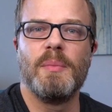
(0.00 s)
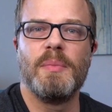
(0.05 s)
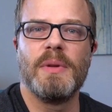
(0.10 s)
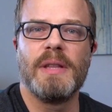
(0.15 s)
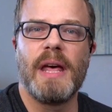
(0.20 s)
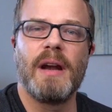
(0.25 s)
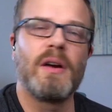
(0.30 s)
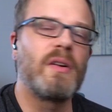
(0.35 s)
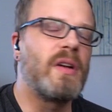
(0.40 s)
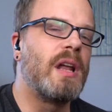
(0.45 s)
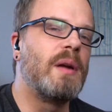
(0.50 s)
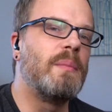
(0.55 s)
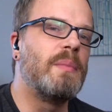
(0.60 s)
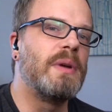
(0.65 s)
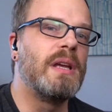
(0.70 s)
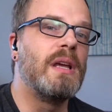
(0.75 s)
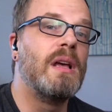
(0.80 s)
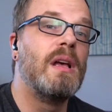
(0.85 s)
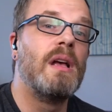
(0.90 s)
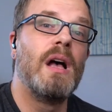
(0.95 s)
but that'll kind of
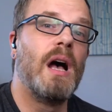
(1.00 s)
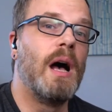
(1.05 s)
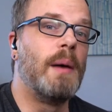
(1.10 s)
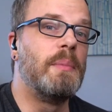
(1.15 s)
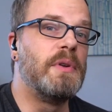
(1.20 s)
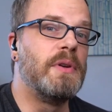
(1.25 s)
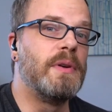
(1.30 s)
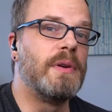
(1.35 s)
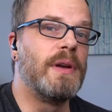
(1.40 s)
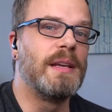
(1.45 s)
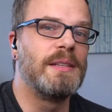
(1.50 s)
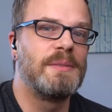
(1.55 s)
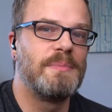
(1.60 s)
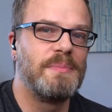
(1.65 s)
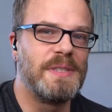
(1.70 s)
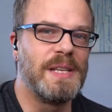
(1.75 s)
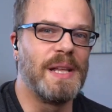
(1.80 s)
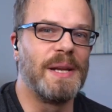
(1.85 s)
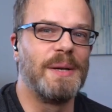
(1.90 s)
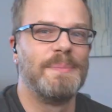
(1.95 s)
be up to you guys.
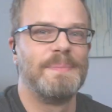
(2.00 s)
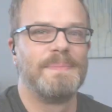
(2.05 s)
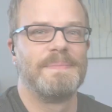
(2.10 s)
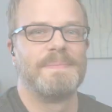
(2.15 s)
See you later.